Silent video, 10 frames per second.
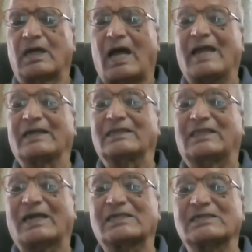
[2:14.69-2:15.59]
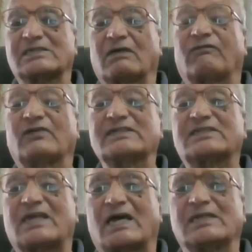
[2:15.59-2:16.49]
And that is the
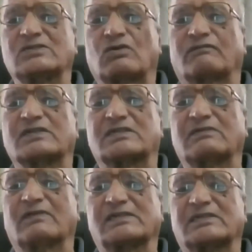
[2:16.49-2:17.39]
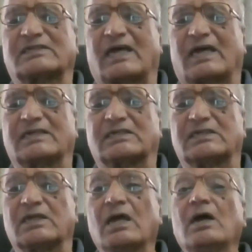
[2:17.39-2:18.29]
first challenge of the civil
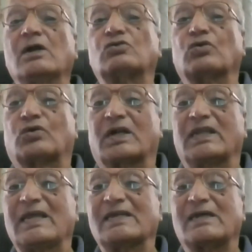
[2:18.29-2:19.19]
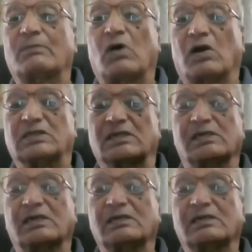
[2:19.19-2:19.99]
society, to create a model.